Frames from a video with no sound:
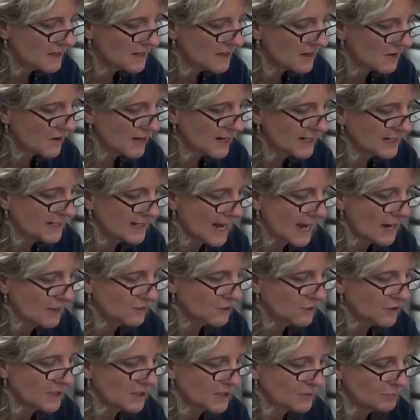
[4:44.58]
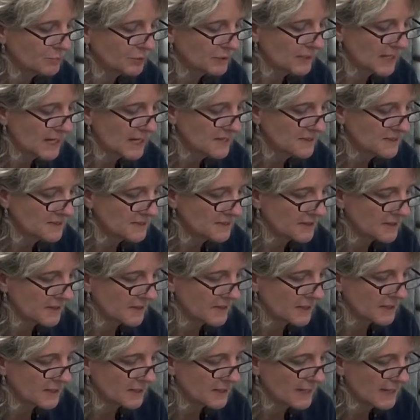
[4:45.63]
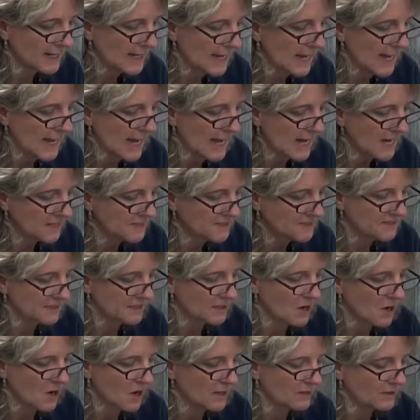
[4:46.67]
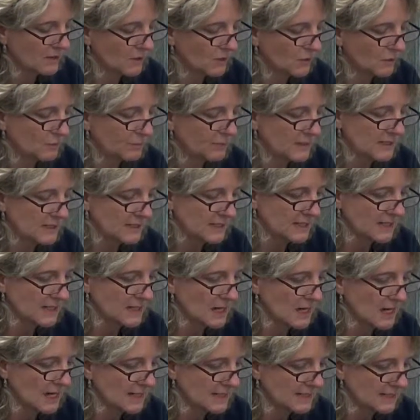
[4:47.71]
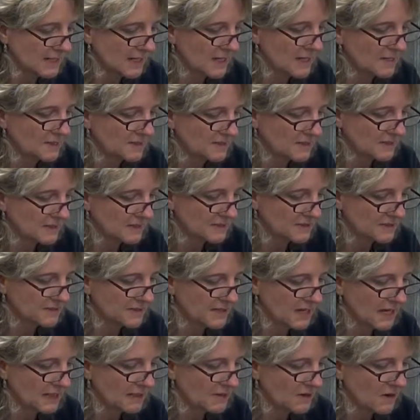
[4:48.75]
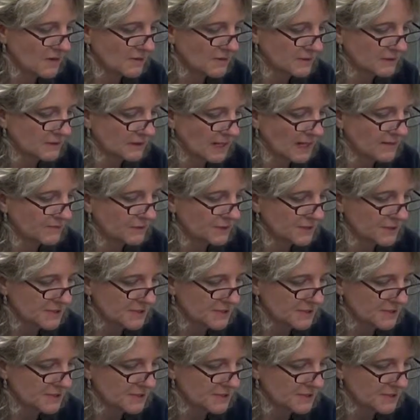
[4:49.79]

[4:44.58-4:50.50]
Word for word: All right, now you're gonna place the hexagon OBTI test cassette on a level